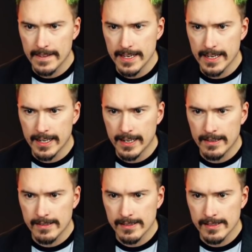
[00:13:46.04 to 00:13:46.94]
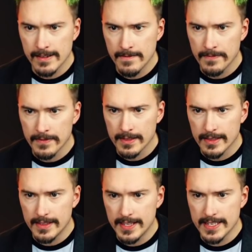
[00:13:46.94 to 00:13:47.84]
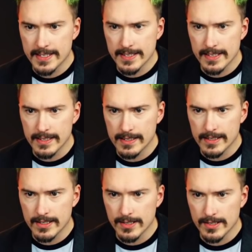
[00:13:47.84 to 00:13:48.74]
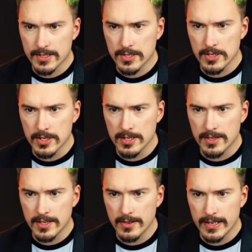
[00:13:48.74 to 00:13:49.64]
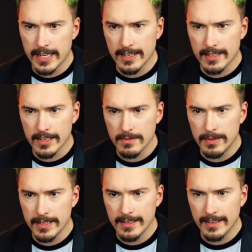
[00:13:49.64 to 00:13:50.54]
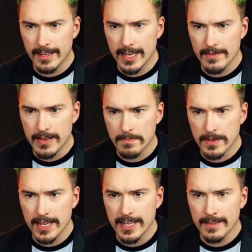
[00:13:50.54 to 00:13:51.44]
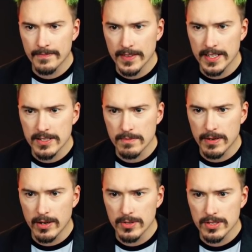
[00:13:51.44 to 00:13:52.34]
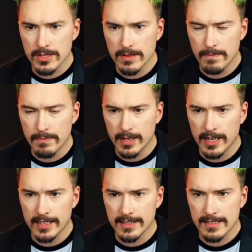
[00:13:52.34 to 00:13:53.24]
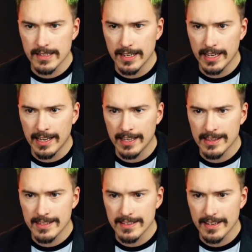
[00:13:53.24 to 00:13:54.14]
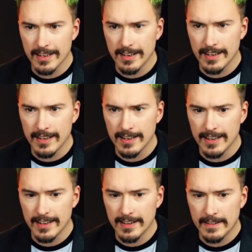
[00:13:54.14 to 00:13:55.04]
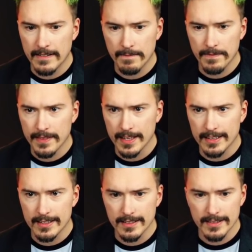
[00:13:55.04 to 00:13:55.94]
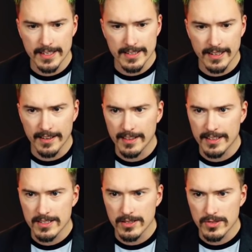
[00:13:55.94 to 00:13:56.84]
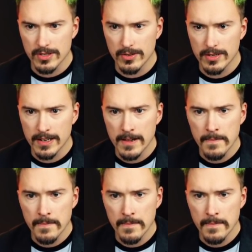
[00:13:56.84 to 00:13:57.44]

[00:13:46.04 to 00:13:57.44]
Yeah, this should theoretically be live updating, I suppose, but it, like the entire thing is so slow.